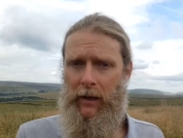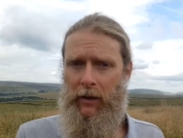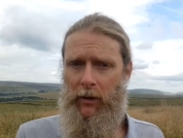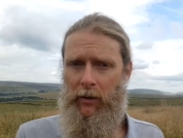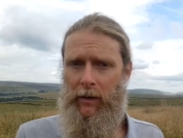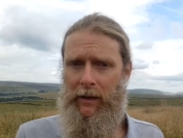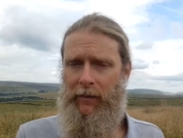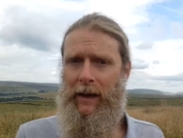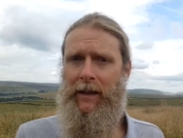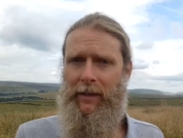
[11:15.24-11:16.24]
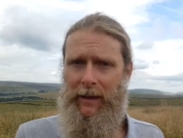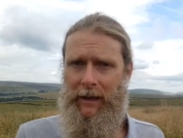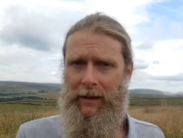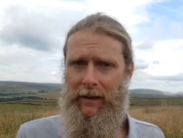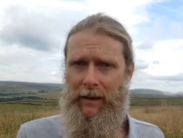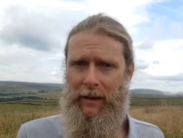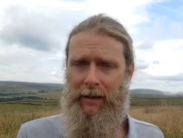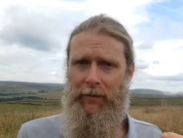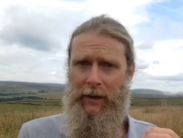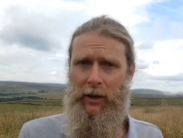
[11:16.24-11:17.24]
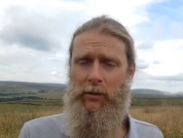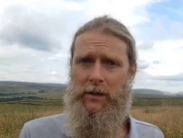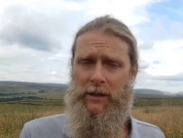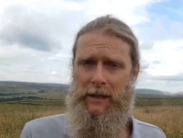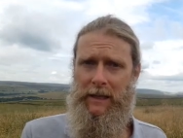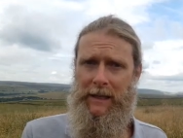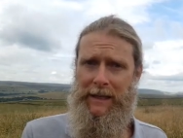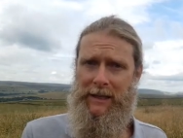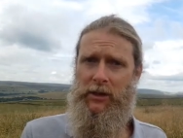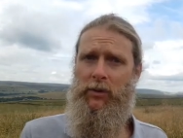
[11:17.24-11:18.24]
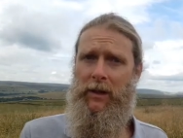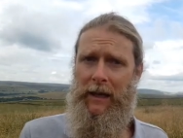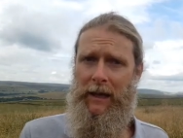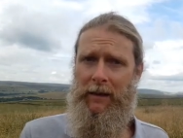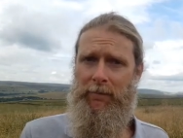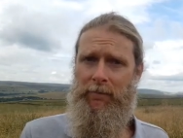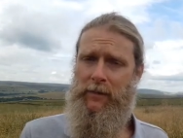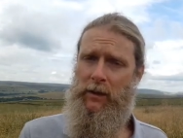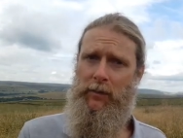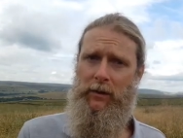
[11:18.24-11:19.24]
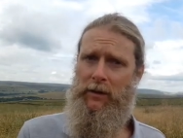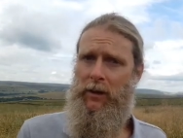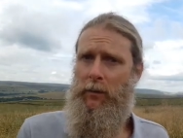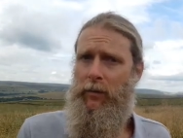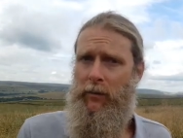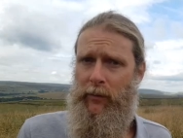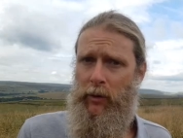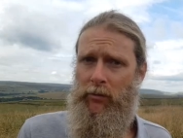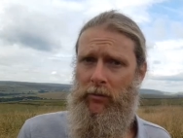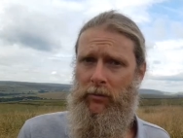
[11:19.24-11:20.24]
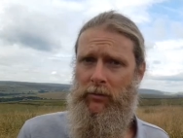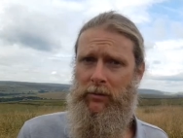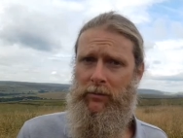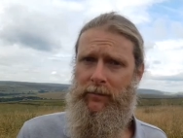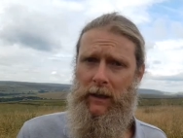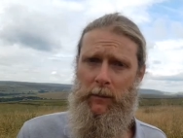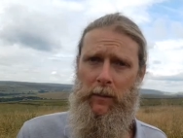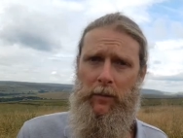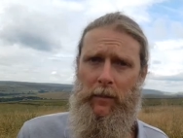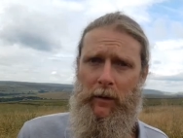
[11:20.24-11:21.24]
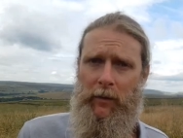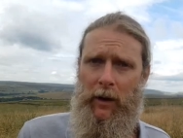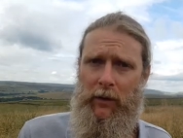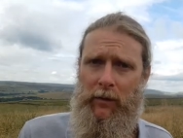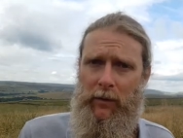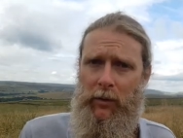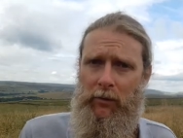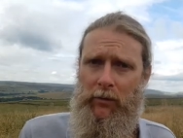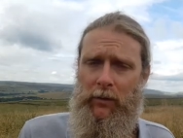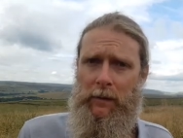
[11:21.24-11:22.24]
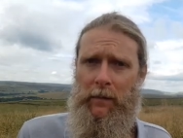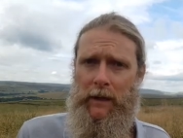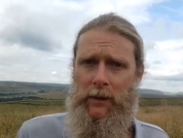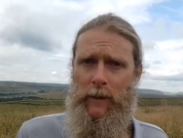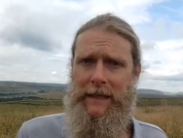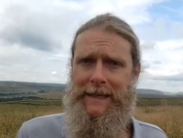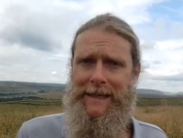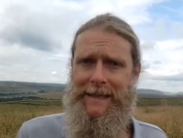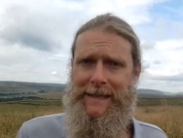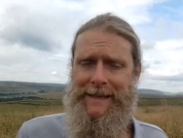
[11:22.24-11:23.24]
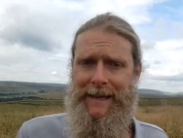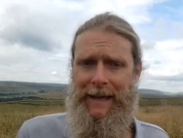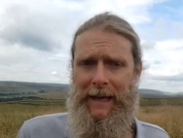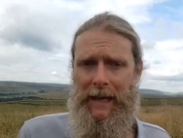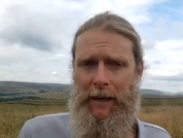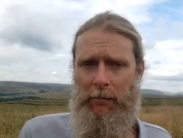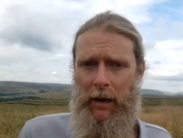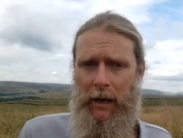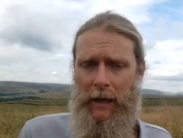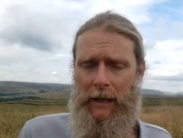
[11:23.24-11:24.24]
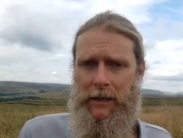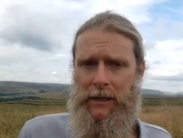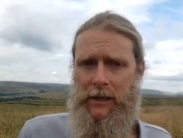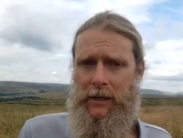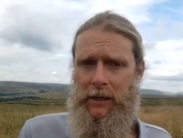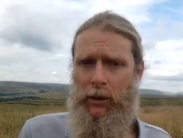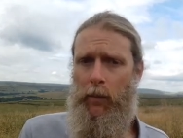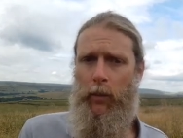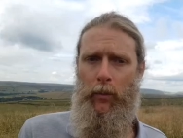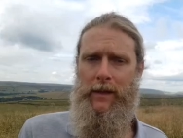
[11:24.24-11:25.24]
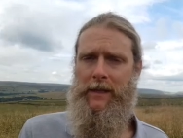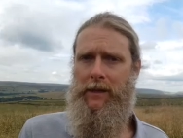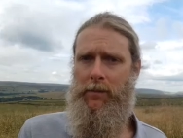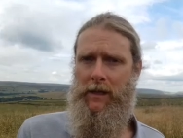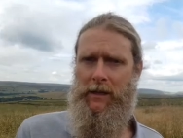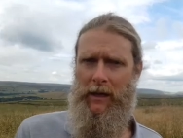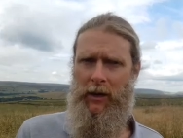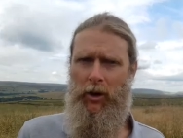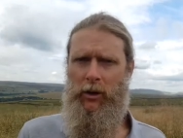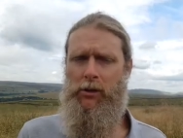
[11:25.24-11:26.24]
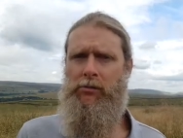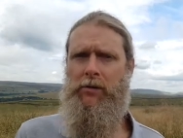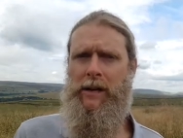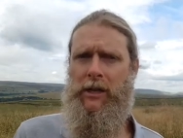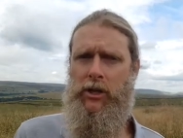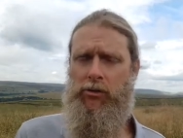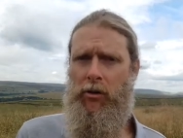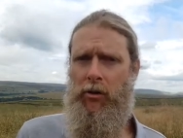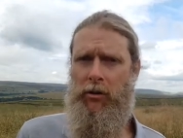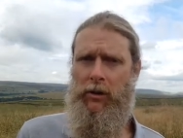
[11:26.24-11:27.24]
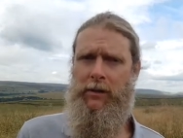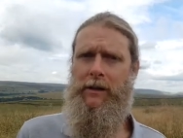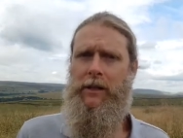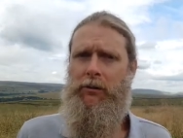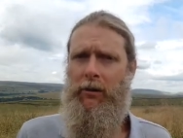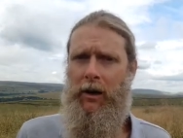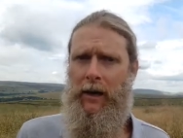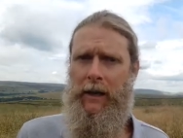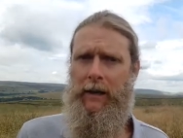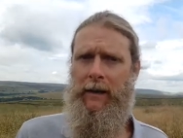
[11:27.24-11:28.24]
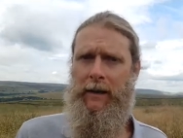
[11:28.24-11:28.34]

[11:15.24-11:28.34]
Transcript: you know, if anything, if they notice it, it's a good thing. So, for example, at funerals, I remember my father's funeral in my 20s, my sister complimenting me, saying, Oh, you're really strong, you didn't cry.